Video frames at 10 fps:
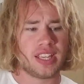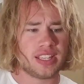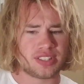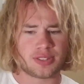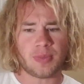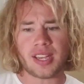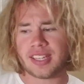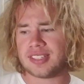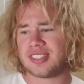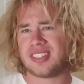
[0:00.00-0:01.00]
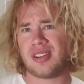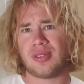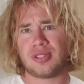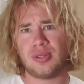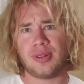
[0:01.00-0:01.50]
So smites, there
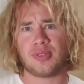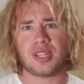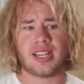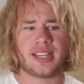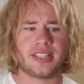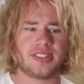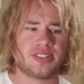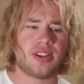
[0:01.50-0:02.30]
are two different kinds.